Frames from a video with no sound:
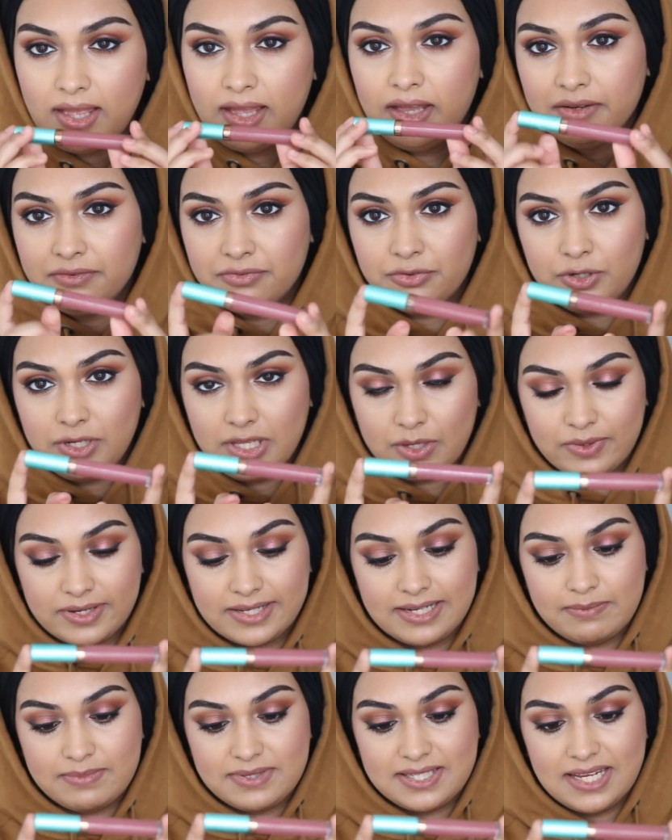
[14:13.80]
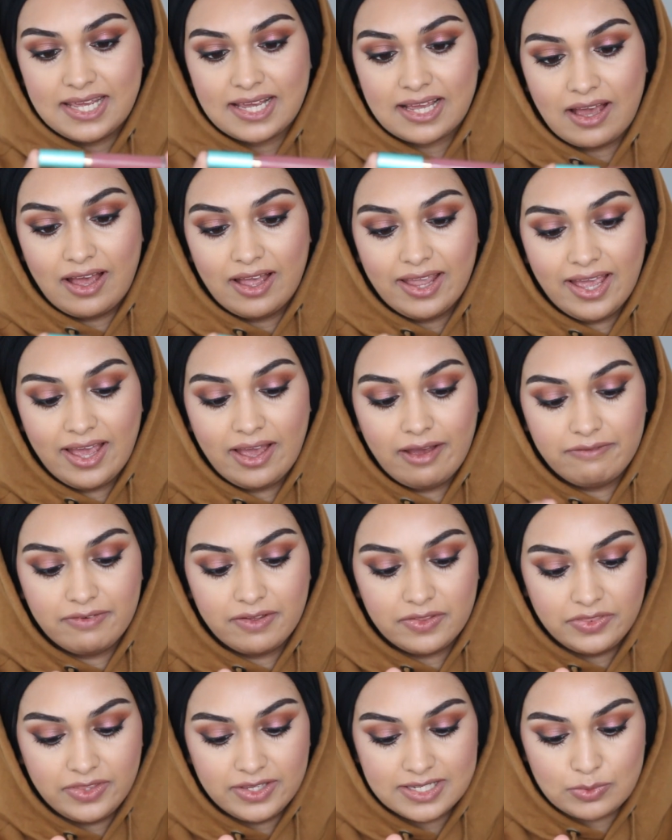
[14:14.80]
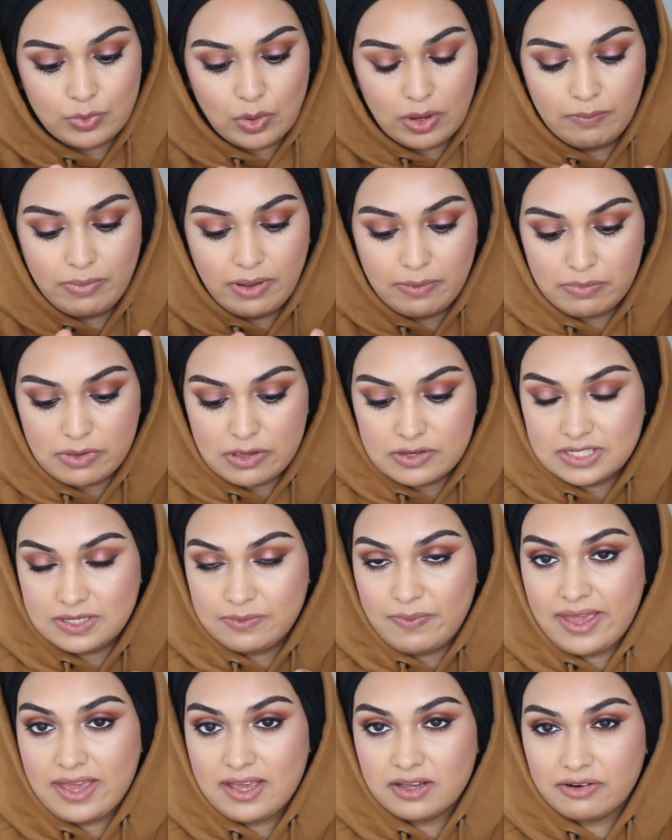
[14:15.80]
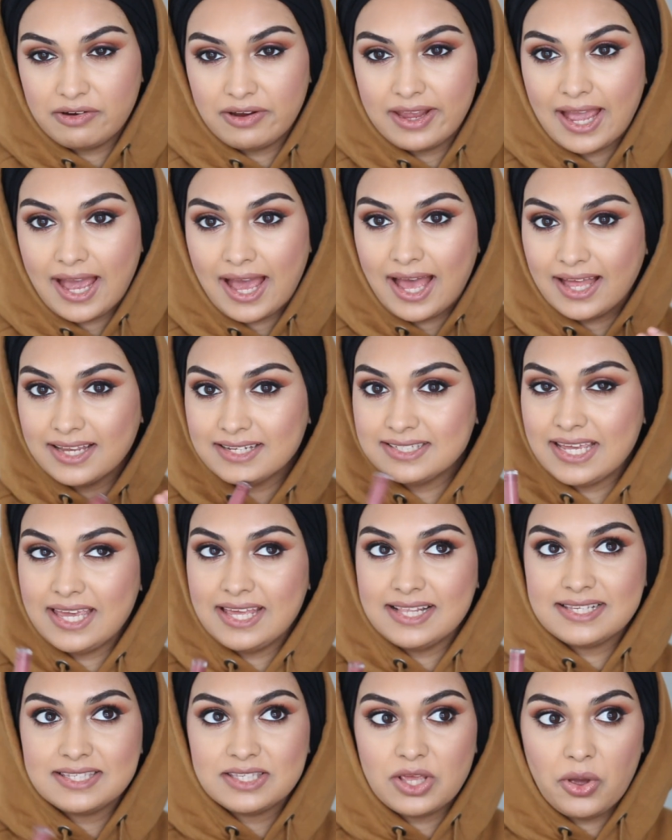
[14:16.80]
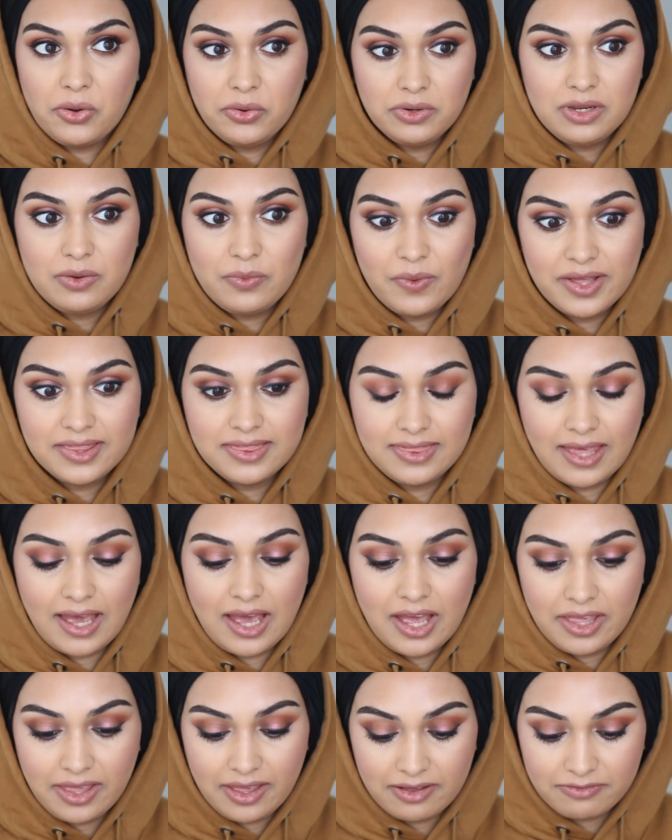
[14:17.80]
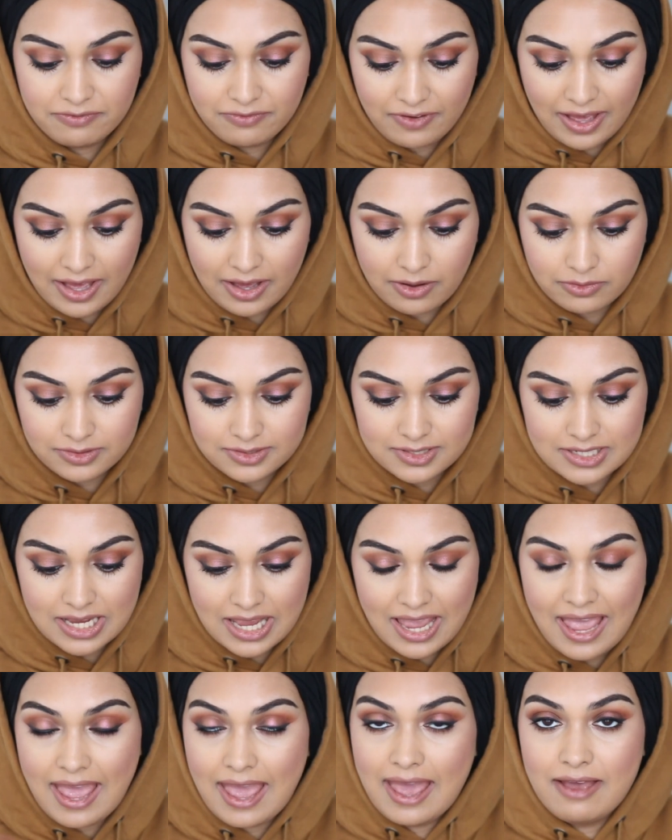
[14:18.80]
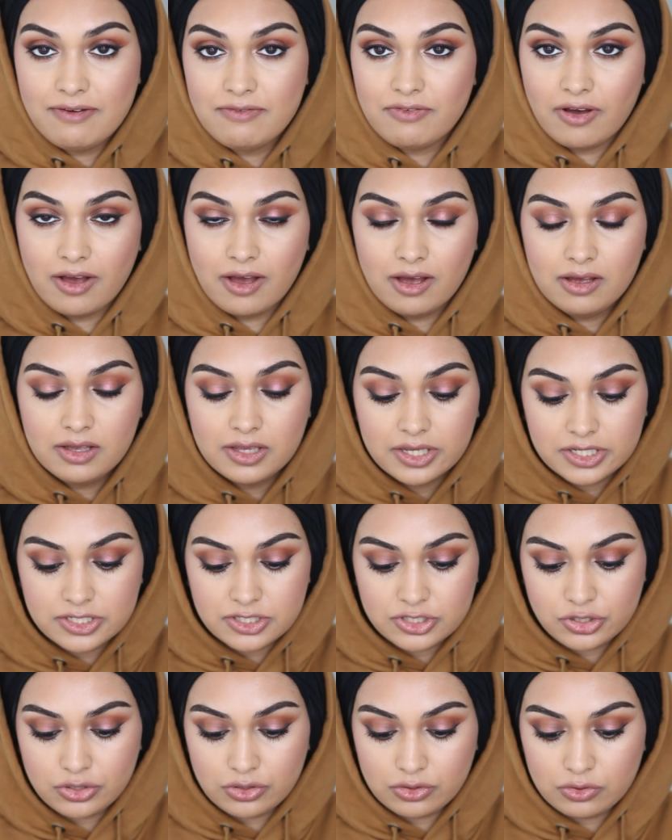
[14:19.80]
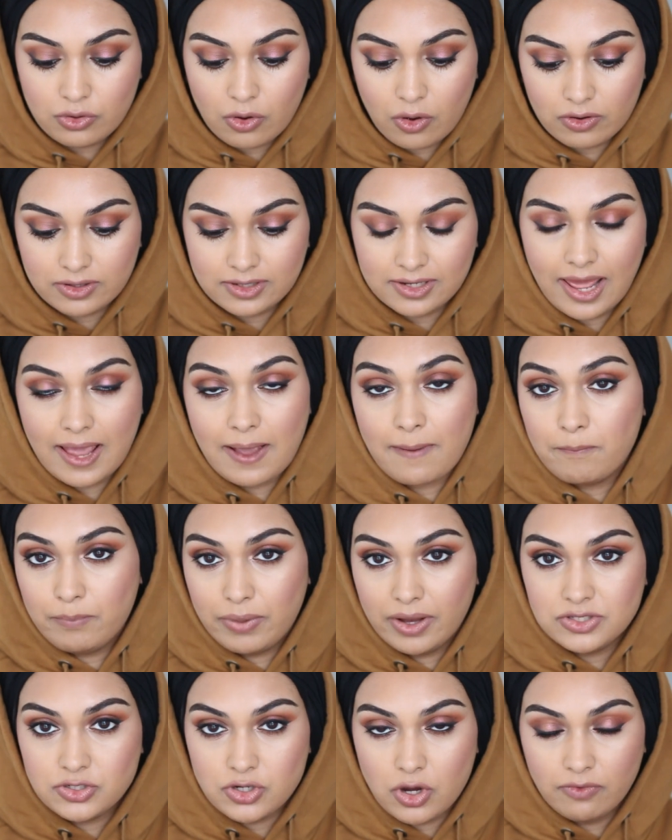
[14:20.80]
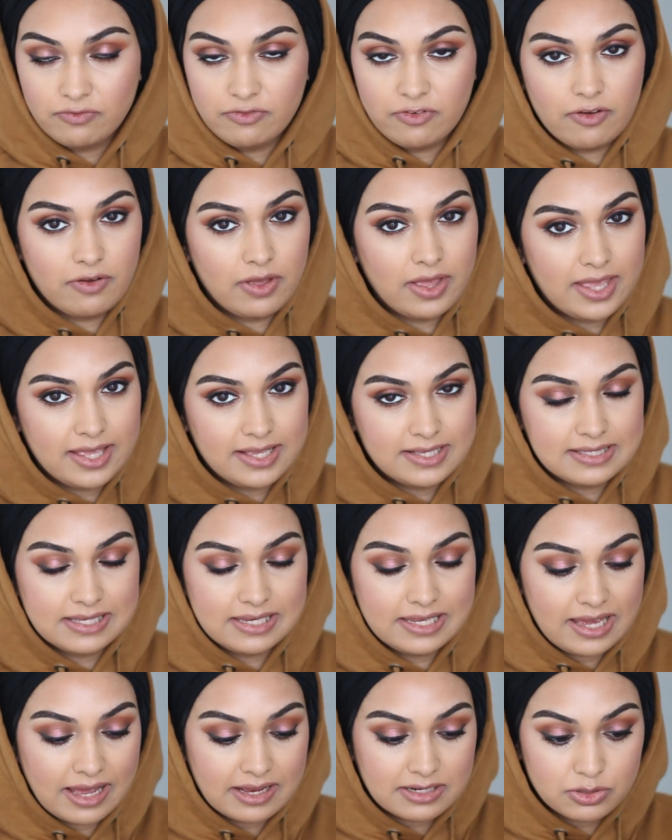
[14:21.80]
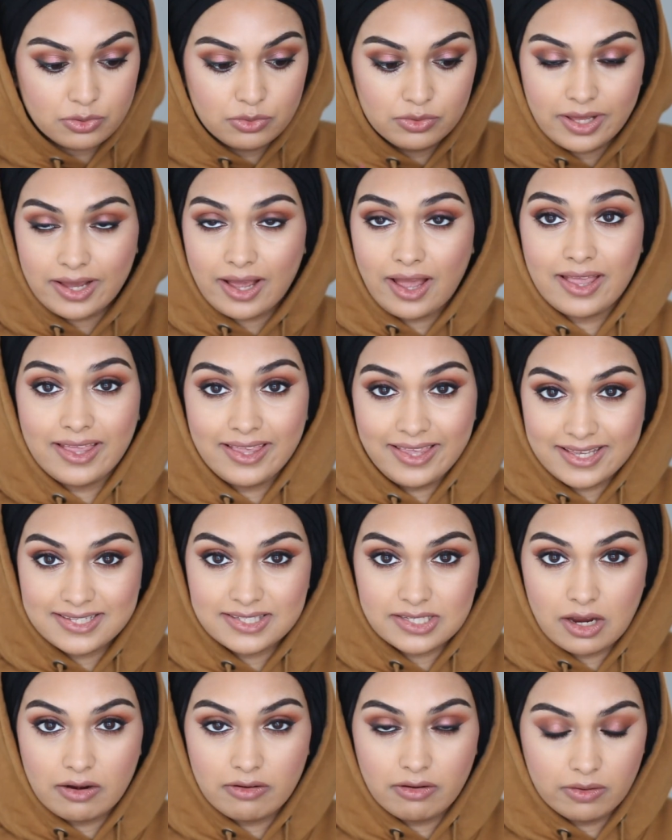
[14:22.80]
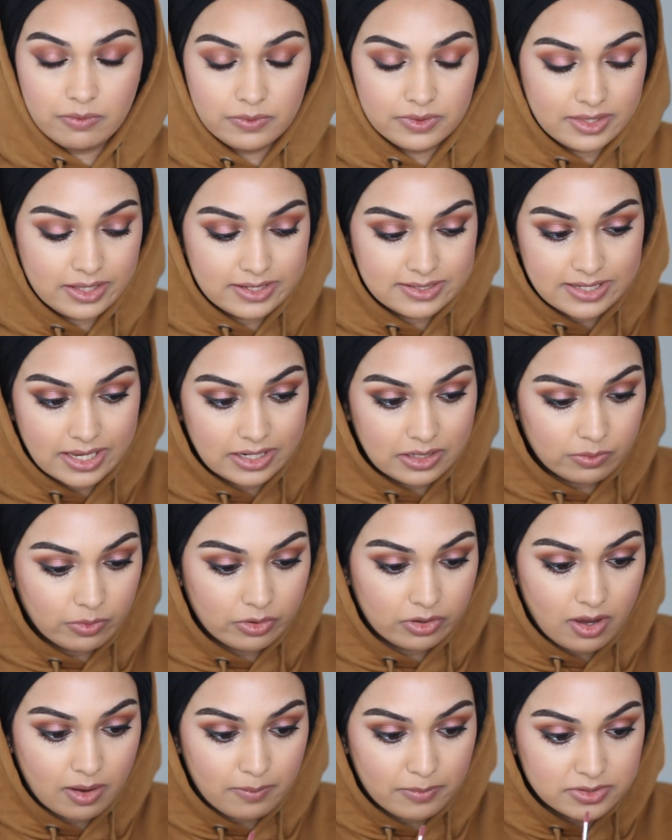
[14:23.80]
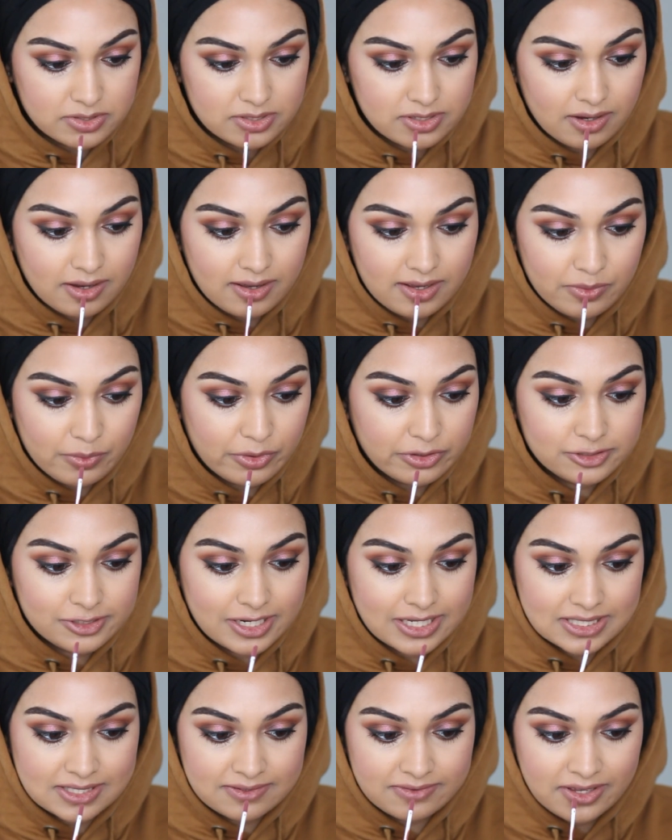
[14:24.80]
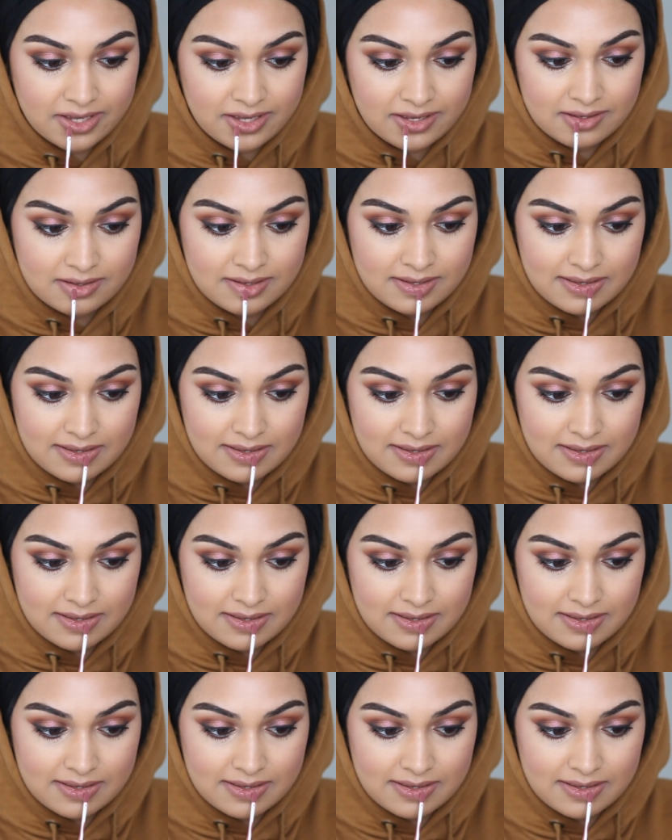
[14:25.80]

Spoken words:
And for liquid lipstick, I have this one by Beauty Bakery, and it's the only one that I have found ever to not like budge off easily at all. Like I can kiss Aria with this and it won't come onto her, it won't transfer.